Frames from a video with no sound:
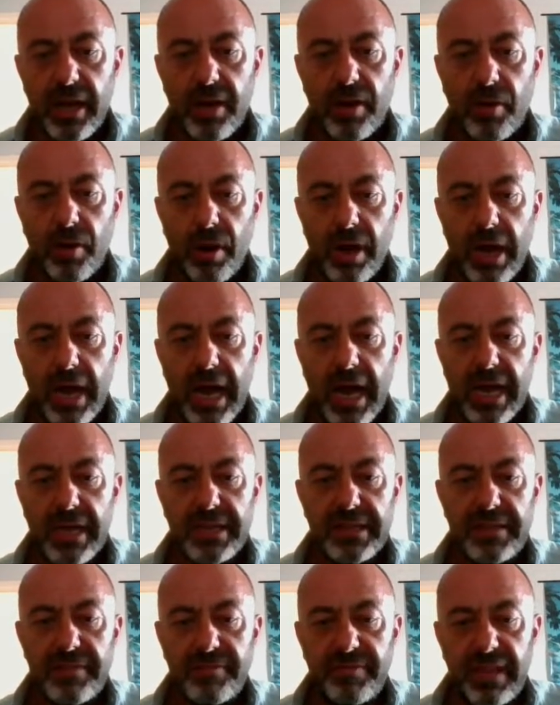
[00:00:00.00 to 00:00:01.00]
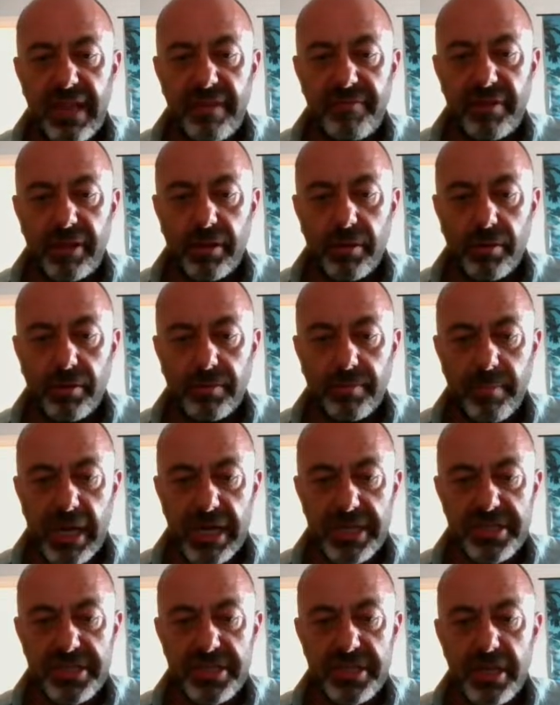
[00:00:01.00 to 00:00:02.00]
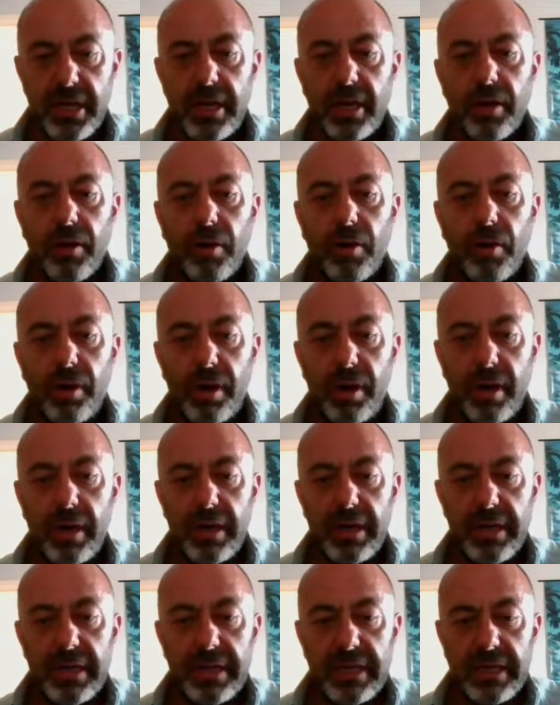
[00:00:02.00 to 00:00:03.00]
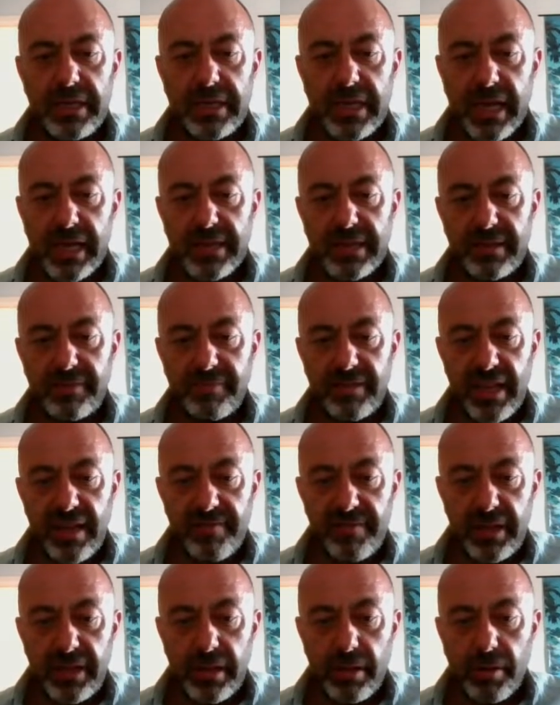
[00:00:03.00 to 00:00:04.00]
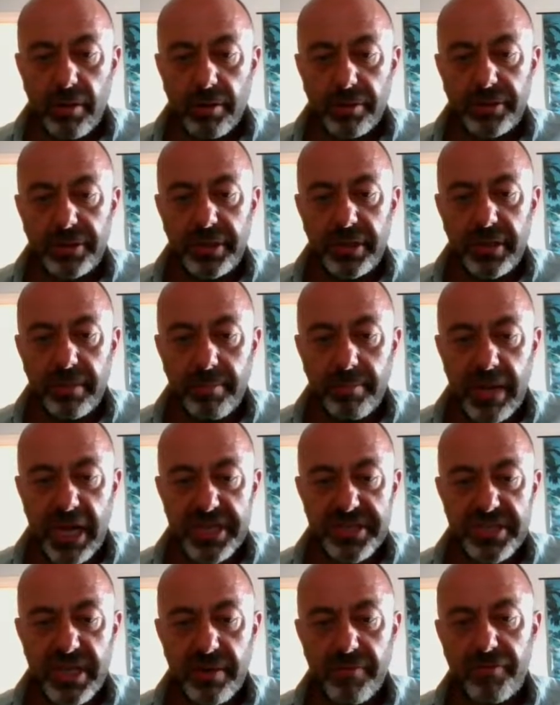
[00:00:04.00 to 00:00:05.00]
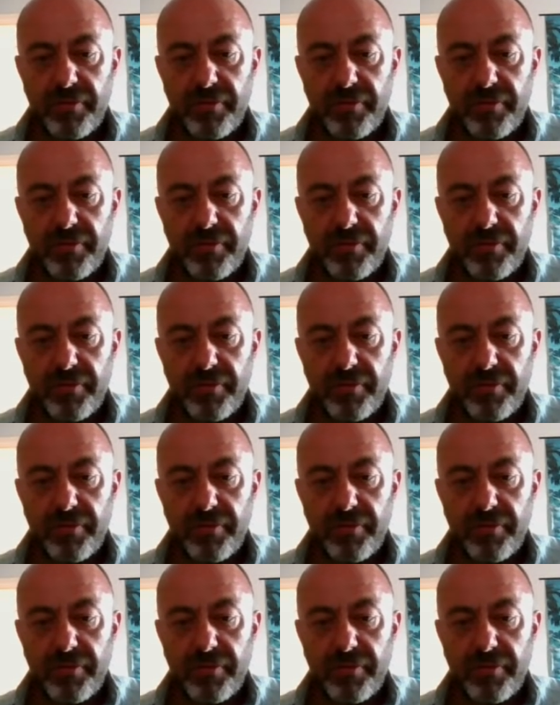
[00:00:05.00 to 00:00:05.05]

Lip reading: or active level on match, or inactive level on match.